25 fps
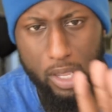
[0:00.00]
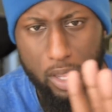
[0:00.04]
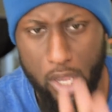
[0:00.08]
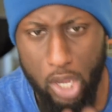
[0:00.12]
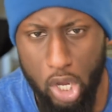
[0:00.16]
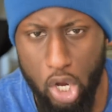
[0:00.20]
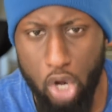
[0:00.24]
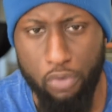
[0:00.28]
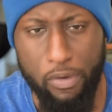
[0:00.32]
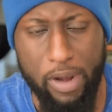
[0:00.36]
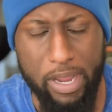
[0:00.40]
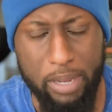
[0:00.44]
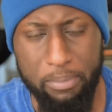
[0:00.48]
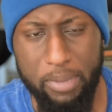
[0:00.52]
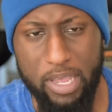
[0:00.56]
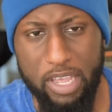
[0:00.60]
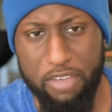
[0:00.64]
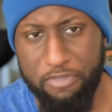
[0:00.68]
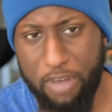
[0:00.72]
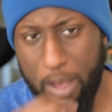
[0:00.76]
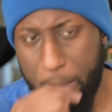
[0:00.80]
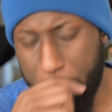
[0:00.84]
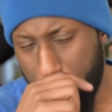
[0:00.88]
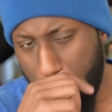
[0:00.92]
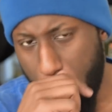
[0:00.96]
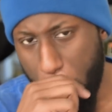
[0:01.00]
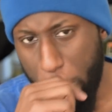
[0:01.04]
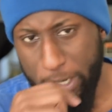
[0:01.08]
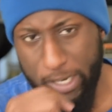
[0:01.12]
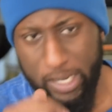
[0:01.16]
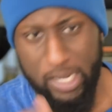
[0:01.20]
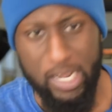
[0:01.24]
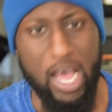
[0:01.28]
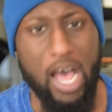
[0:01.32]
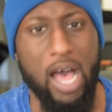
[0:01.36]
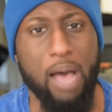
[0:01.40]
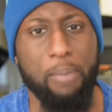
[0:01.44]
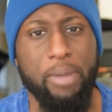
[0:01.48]
Correct me if I'm wrong in the
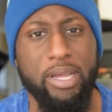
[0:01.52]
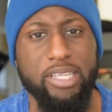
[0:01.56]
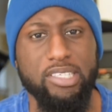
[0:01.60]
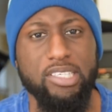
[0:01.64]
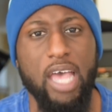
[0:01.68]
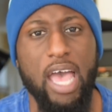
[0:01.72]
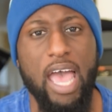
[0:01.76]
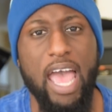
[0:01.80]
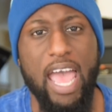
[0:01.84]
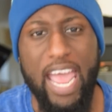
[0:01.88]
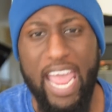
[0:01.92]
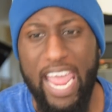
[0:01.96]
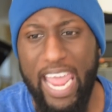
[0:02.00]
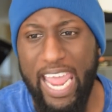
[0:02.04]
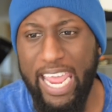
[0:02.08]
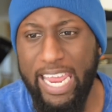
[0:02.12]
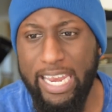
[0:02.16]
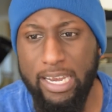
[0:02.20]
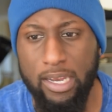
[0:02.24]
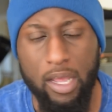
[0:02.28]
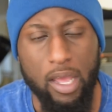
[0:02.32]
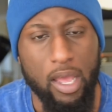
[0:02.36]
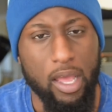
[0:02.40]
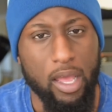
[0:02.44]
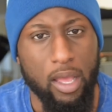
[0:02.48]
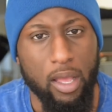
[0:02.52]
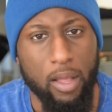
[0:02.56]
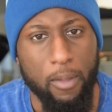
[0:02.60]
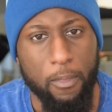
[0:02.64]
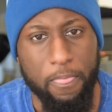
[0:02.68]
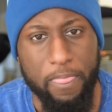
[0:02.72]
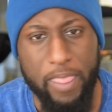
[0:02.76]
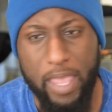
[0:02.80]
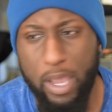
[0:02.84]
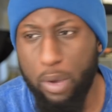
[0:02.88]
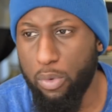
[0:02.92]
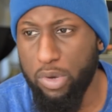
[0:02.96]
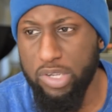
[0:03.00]
comments. And
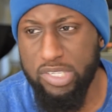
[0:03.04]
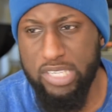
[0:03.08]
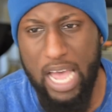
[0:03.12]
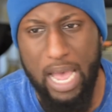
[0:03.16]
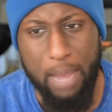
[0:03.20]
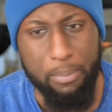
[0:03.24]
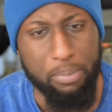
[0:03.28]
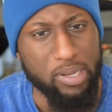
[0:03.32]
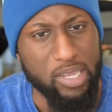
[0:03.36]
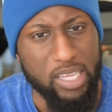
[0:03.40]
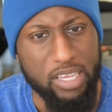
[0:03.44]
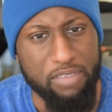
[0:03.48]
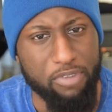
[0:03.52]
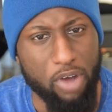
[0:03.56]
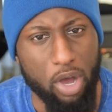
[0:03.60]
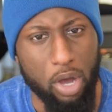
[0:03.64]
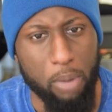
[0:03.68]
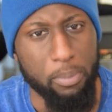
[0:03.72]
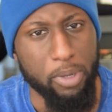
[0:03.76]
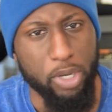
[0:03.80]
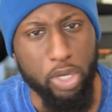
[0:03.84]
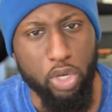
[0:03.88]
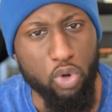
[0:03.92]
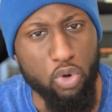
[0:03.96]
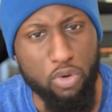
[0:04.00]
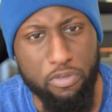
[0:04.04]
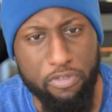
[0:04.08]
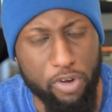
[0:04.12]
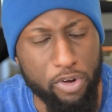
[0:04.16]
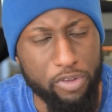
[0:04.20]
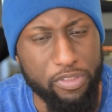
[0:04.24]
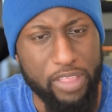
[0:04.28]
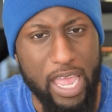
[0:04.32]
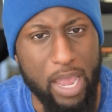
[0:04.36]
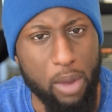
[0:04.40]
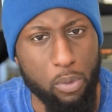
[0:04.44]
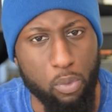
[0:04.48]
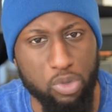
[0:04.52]
there was, I believe, a maneuver
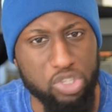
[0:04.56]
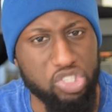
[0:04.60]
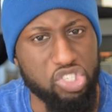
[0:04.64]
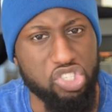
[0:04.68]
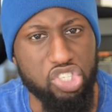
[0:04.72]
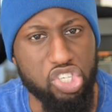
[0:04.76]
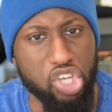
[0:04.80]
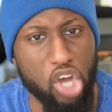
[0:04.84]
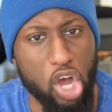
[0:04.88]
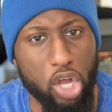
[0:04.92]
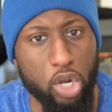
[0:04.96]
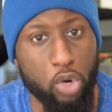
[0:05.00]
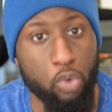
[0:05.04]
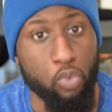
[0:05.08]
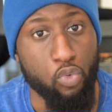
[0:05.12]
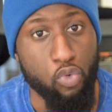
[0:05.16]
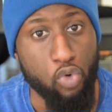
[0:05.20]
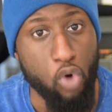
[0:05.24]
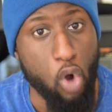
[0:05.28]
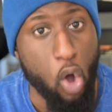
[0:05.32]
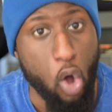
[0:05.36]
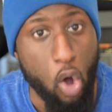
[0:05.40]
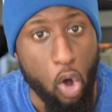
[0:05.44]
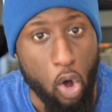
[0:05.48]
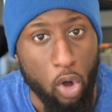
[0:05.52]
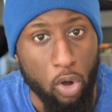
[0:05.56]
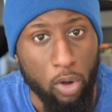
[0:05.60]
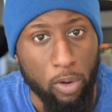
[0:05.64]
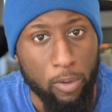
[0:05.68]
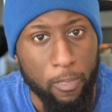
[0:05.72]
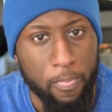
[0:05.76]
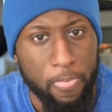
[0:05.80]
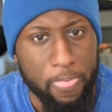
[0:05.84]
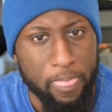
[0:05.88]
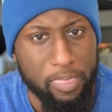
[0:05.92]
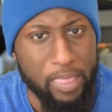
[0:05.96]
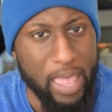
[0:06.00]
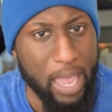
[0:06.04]
that was done wrong.
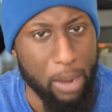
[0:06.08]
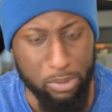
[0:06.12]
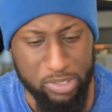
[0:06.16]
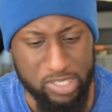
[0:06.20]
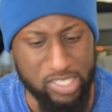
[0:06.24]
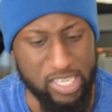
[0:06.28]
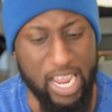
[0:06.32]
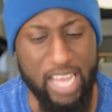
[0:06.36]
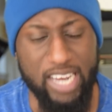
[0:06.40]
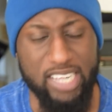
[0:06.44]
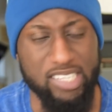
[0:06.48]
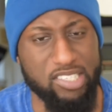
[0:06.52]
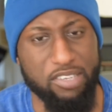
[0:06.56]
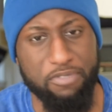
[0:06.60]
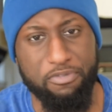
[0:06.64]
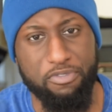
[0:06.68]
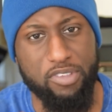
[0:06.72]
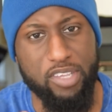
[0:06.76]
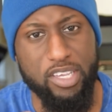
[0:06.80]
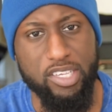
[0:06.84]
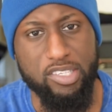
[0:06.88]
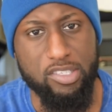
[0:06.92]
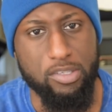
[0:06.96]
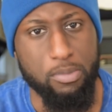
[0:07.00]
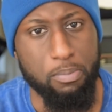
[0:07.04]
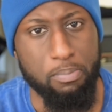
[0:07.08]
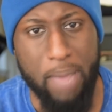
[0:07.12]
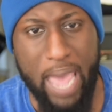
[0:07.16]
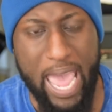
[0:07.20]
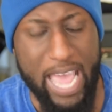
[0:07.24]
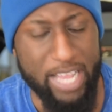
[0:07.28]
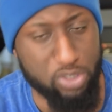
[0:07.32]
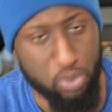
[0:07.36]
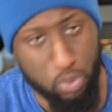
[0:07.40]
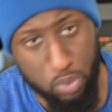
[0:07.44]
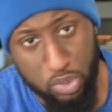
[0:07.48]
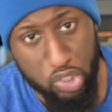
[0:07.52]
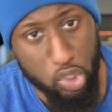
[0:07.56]
Now, it's not as if this
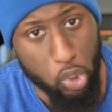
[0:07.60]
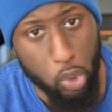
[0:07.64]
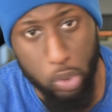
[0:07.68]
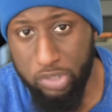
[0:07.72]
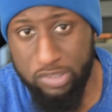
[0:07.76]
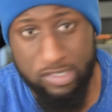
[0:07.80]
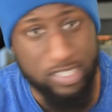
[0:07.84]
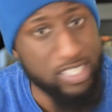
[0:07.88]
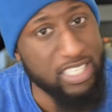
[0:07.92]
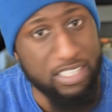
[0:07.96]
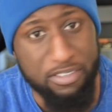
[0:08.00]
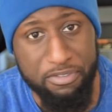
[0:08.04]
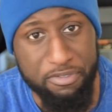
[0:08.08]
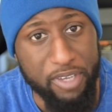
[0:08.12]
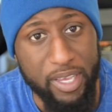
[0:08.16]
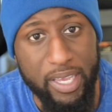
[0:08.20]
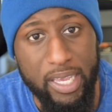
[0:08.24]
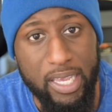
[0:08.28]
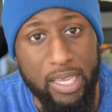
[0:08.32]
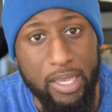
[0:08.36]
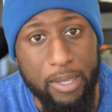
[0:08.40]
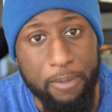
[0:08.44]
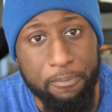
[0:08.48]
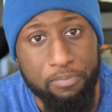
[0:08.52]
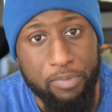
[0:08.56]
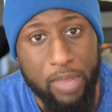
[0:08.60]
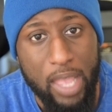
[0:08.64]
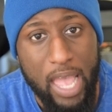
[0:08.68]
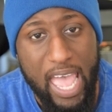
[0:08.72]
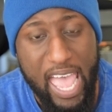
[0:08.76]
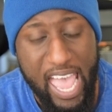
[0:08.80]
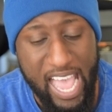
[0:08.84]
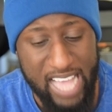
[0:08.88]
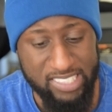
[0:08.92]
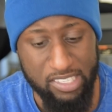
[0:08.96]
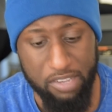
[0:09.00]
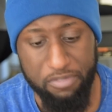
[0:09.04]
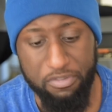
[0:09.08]
match was on TV,
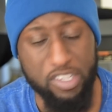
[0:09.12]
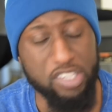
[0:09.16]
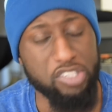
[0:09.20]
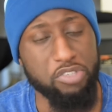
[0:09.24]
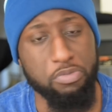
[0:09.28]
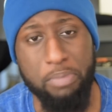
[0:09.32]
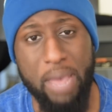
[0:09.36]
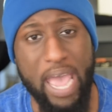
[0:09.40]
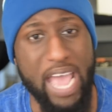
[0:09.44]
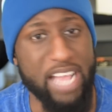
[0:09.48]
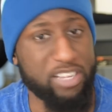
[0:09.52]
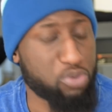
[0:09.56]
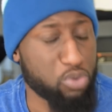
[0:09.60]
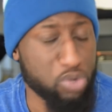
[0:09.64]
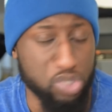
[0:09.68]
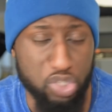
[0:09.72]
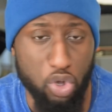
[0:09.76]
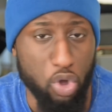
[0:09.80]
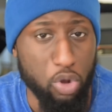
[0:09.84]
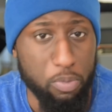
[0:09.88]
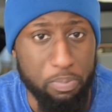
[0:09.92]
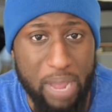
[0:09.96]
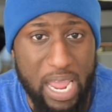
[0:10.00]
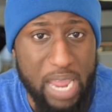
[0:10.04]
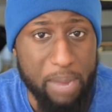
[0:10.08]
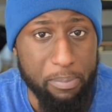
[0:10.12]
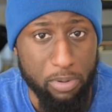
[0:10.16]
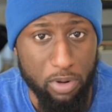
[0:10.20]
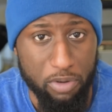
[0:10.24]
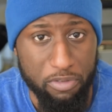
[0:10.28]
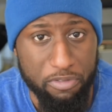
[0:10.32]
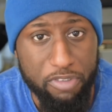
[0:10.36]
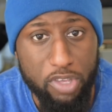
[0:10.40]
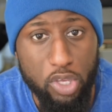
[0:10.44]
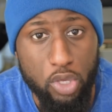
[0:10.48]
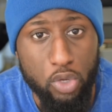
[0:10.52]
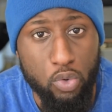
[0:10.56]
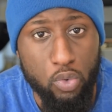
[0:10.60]
as if this match was on
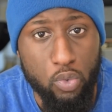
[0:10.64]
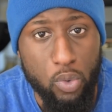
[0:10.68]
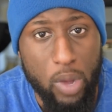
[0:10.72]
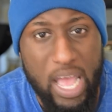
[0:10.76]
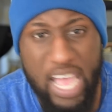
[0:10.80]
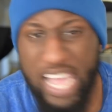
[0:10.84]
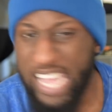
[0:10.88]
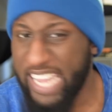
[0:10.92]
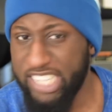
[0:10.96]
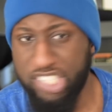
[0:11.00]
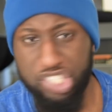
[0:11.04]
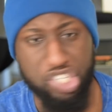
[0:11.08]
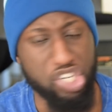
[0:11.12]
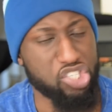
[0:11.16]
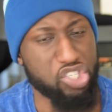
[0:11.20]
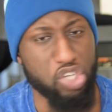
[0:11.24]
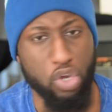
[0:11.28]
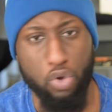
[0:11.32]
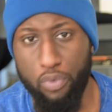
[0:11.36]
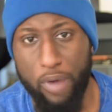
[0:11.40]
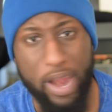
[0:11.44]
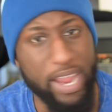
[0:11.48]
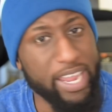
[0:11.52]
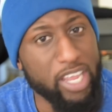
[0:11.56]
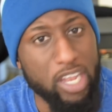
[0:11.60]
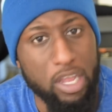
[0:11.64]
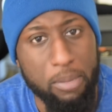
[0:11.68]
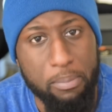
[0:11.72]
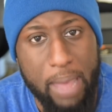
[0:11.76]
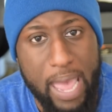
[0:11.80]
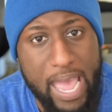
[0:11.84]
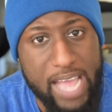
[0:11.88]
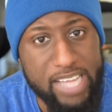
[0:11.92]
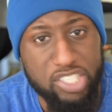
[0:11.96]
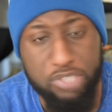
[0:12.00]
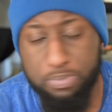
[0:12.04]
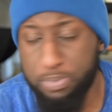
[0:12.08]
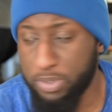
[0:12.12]
pay-per-view. It's just a regular
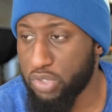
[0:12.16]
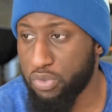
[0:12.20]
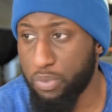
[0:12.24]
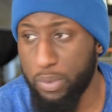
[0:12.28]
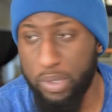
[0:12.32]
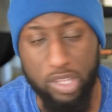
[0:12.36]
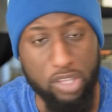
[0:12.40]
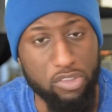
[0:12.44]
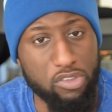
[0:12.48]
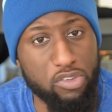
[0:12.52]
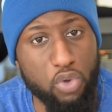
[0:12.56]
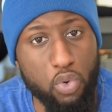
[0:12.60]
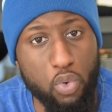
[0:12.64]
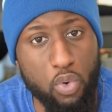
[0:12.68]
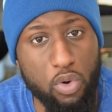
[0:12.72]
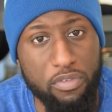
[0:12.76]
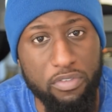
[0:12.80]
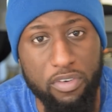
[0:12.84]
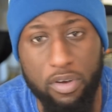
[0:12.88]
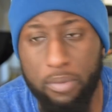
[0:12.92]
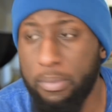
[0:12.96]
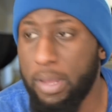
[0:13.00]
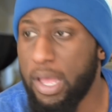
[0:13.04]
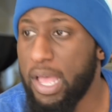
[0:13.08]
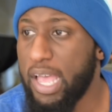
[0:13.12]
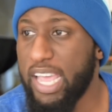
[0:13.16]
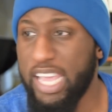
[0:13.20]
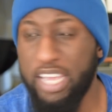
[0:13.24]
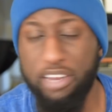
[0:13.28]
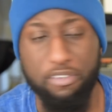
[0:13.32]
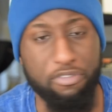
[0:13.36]
match between the two of them in